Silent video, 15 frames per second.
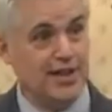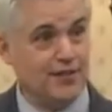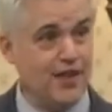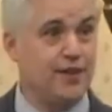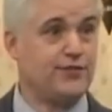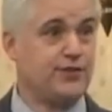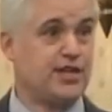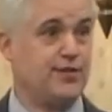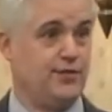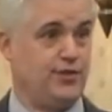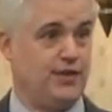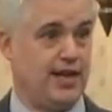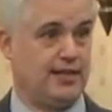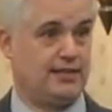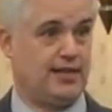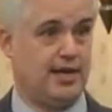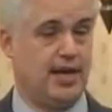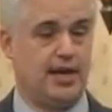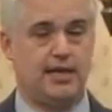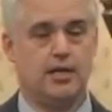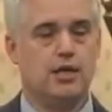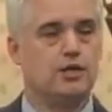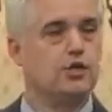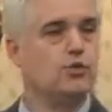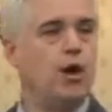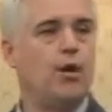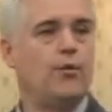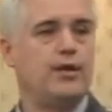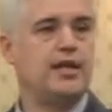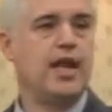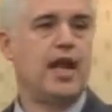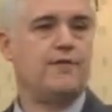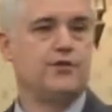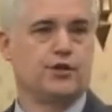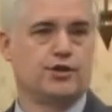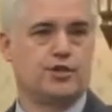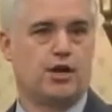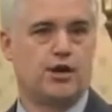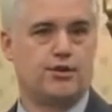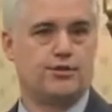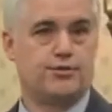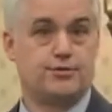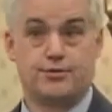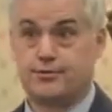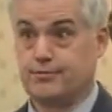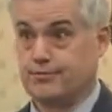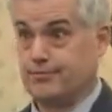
They've severed that tie. You already have your charters.